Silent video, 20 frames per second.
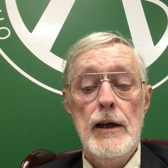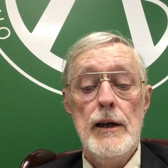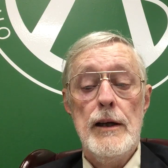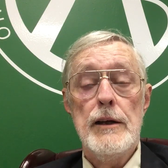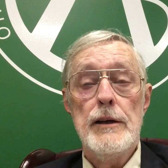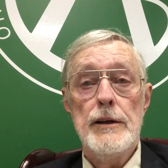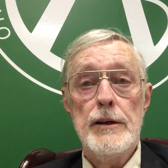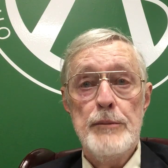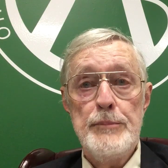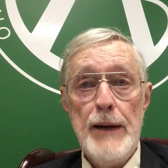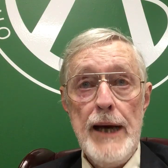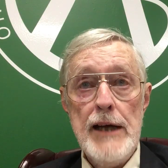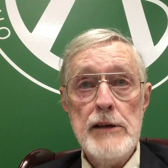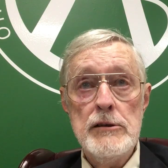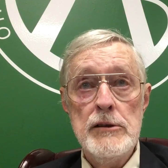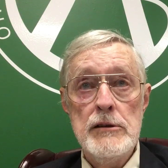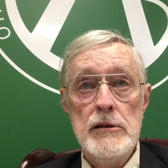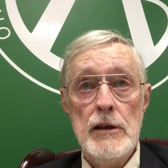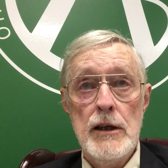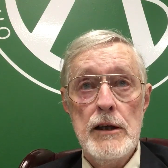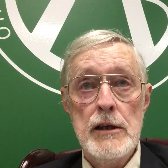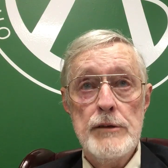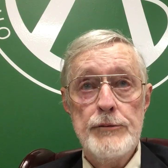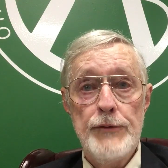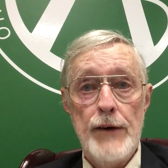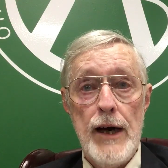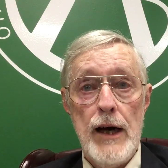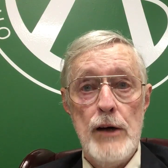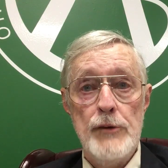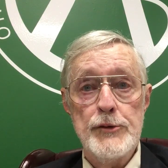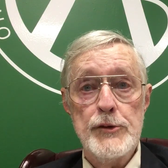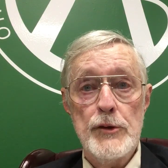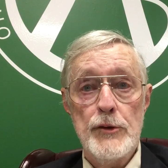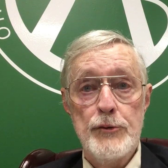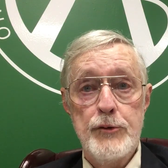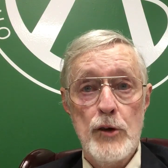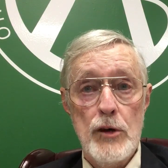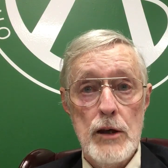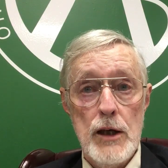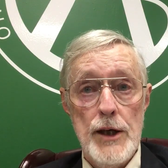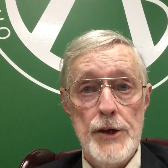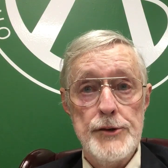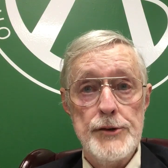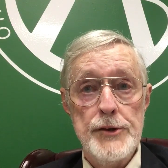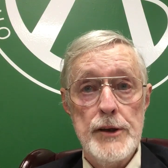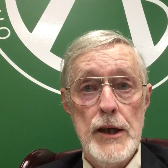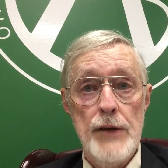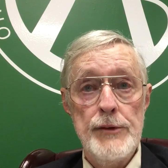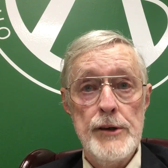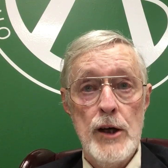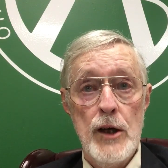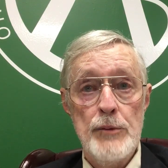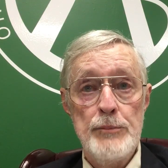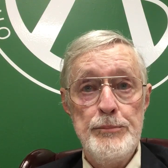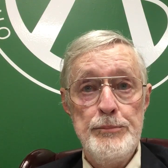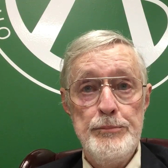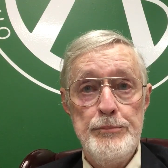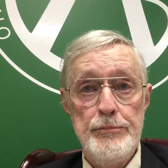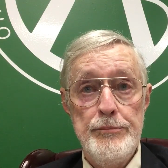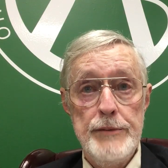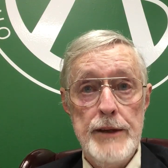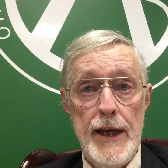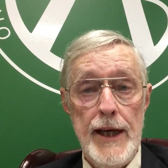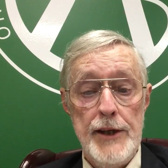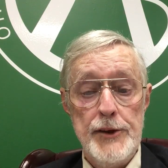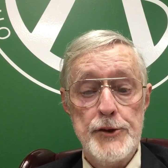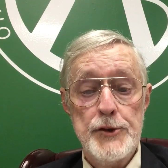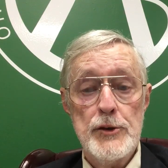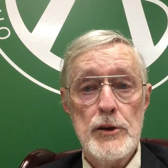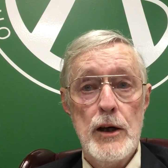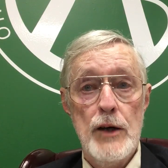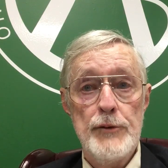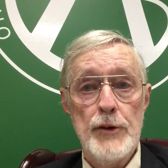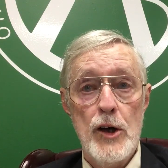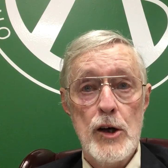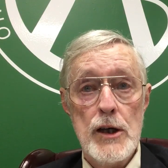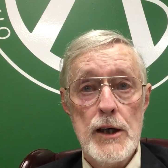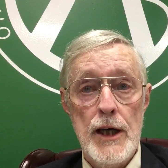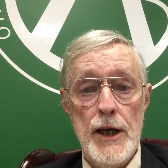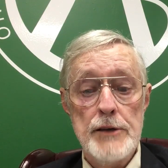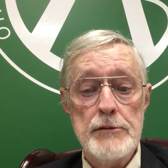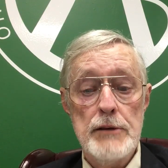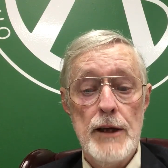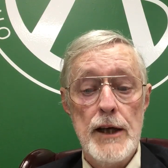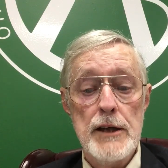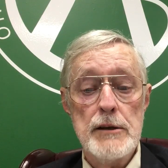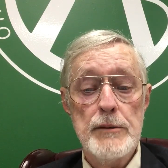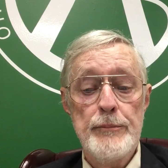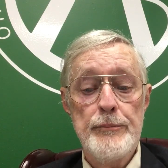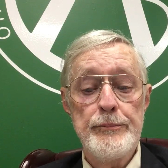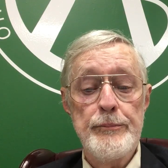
The pattern involves, for us, given our dates of our contract,